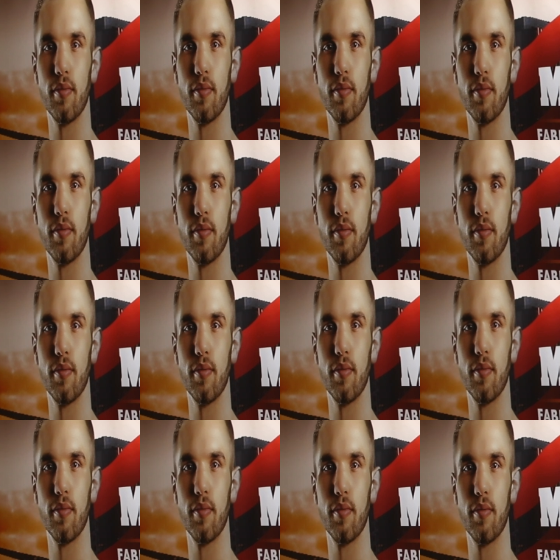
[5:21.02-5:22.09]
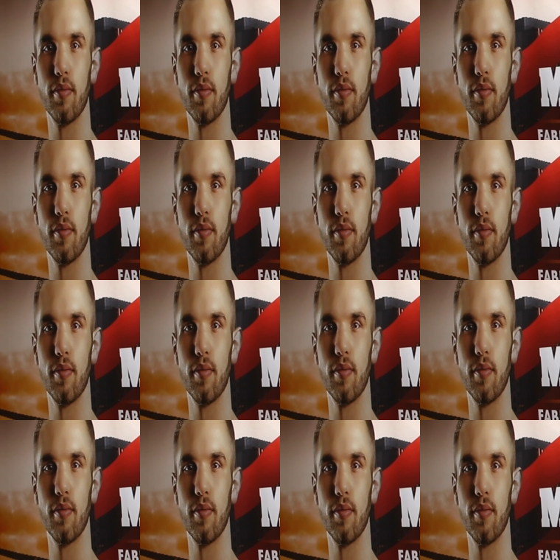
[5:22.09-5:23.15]

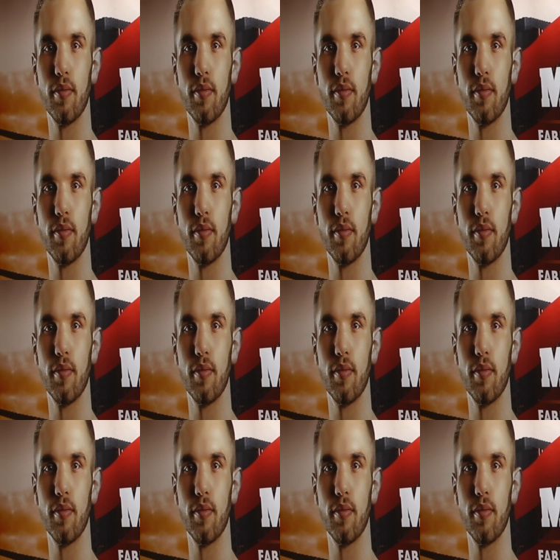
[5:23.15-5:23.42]
(silent)